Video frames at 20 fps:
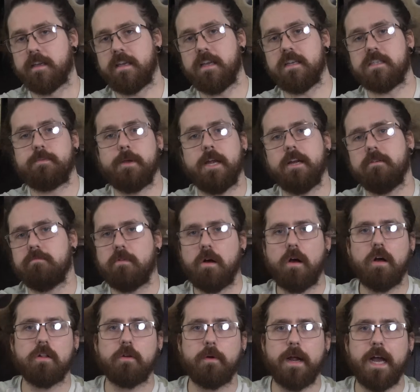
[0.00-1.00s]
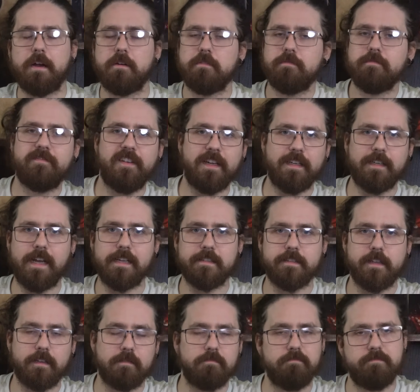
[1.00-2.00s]
King Spear, all around,
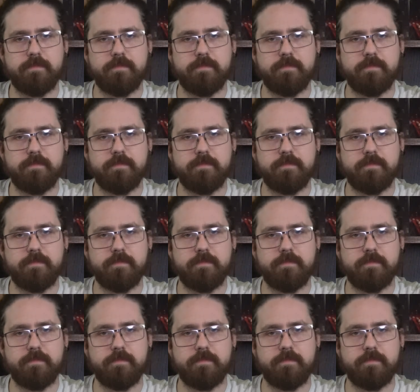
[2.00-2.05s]
fantastic.